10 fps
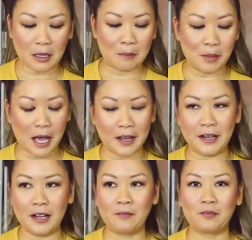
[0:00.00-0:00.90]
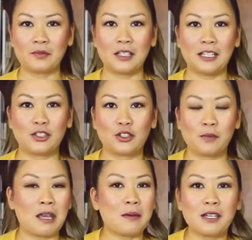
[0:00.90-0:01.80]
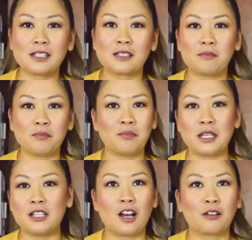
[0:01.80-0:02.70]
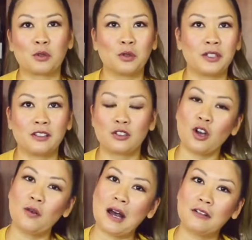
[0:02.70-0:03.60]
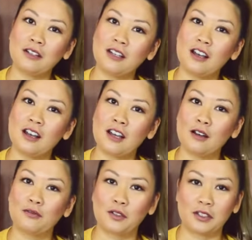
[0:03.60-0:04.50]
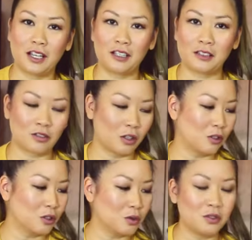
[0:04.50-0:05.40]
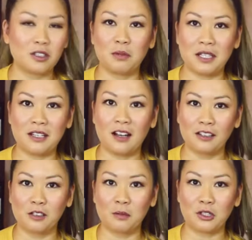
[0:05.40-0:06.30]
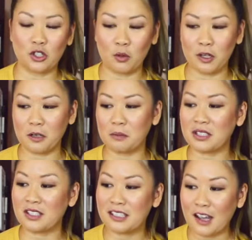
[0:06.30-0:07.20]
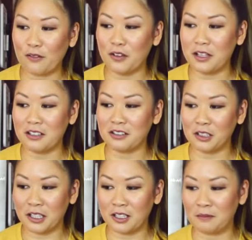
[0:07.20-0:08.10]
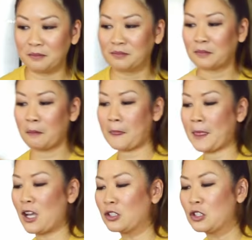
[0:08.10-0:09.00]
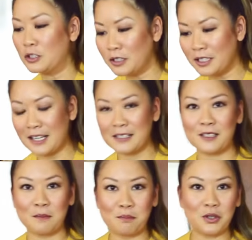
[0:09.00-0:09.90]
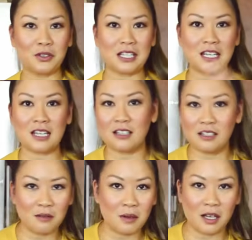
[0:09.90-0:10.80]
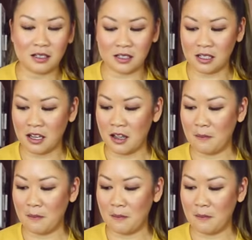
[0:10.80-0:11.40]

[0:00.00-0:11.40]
But it's just, maybe it's me not rolling the dough out enough for like the gluten to be a little bit chewier, but definitely a good, simple, easy mix.